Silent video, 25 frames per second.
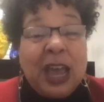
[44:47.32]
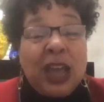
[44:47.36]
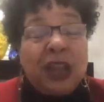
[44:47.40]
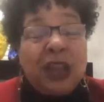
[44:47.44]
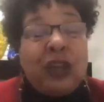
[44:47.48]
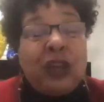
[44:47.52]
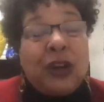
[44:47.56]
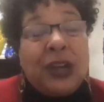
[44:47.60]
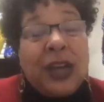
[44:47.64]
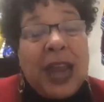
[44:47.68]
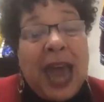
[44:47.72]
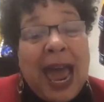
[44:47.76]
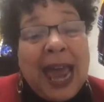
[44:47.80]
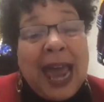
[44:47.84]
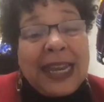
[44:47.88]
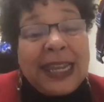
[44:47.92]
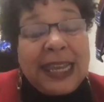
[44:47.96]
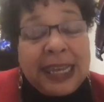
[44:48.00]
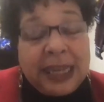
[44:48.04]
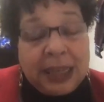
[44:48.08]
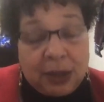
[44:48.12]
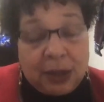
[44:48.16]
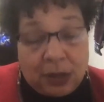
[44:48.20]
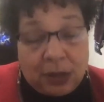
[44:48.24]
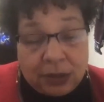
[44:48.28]
You're not
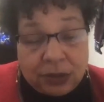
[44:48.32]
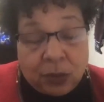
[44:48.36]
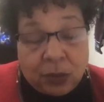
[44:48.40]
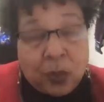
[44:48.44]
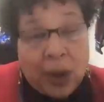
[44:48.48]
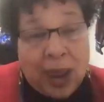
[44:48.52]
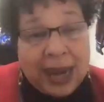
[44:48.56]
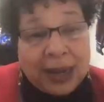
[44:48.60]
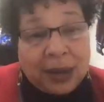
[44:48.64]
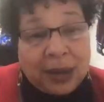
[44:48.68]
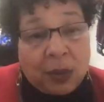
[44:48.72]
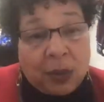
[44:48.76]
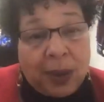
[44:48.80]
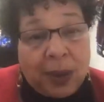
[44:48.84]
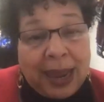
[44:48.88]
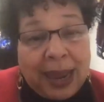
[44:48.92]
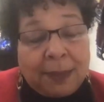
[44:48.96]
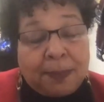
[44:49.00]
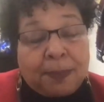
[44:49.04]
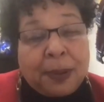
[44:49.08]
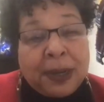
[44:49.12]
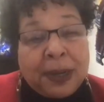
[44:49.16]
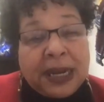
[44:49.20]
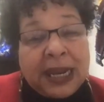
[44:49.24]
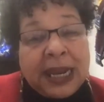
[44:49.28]
healed right
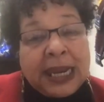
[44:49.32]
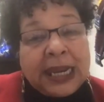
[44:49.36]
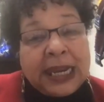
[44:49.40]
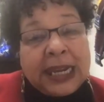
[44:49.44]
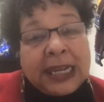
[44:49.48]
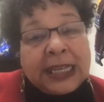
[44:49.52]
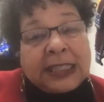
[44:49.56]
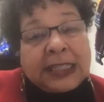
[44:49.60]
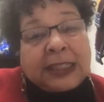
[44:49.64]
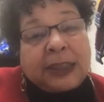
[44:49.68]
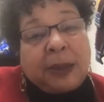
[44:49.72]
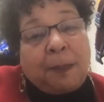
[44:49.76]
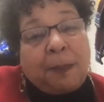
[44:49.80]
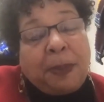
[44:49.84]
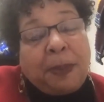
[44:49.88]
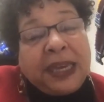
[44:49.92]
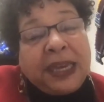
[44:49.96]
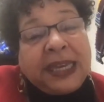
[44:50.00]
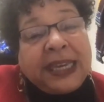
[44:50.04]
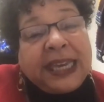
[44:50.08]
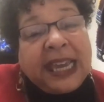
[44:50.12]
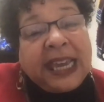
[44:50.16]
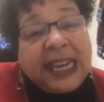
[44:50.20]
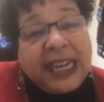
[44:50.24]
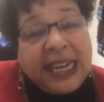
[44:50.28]
away, but it is the
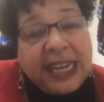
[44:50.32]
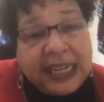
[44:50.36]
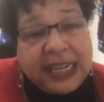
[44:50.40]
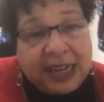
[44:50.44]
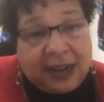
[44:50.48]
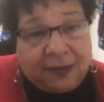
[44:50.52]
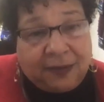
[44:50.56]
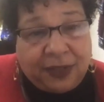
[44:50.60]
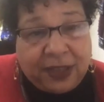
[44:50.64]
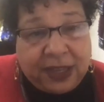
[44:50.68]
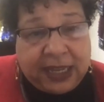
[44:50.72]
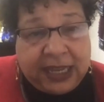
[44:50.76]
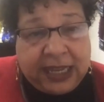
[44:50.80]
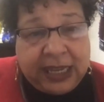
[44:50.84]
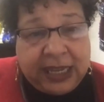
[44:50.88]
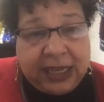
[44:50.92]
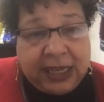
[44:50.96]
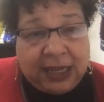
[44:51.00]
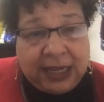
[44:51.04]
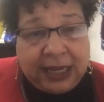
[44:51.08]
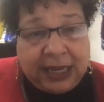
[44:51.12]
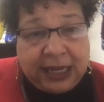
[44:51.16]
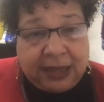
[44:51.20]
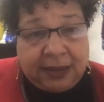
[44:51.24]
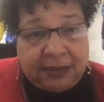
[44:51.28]
beginning of the
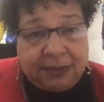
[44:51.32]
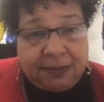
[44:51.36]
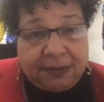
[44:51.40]
healing.